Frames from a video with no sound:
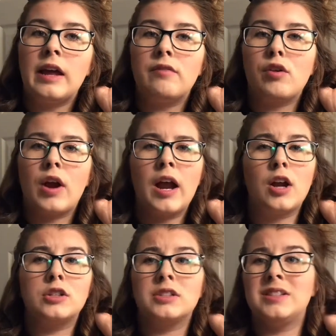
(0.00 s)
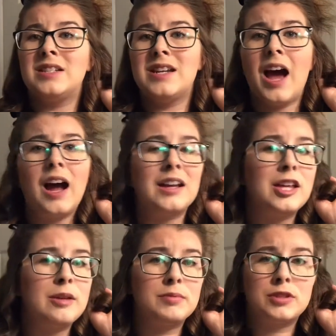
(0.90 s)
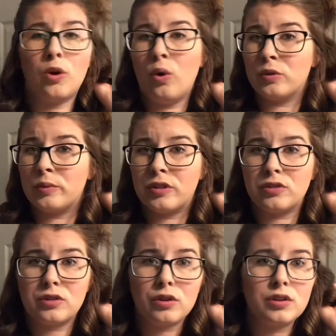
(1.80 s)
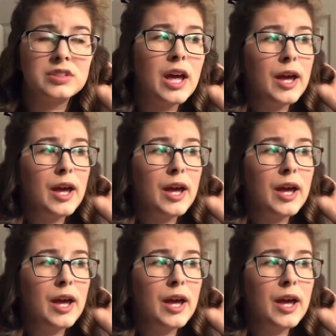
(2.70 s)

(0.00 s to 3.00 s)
if your hair does not keep its hold with its curls.